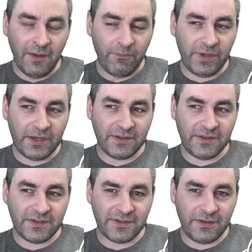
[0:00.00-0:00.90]
because
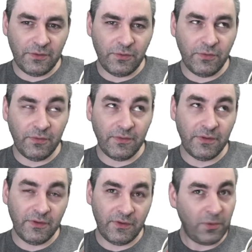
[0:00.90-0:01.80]
it's still
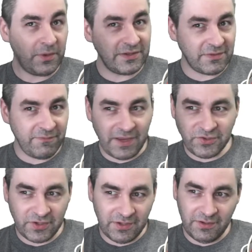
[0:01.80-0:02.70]
doing some
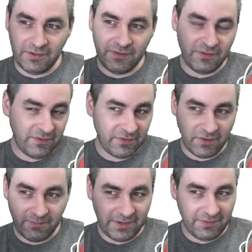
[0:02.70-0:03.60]
fetching to
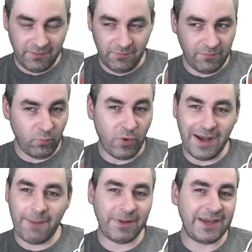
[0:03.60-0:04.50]
determine what
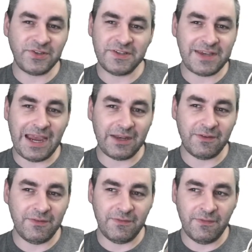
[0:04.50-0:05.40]
application is
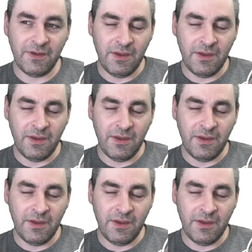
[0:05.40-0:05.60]
active.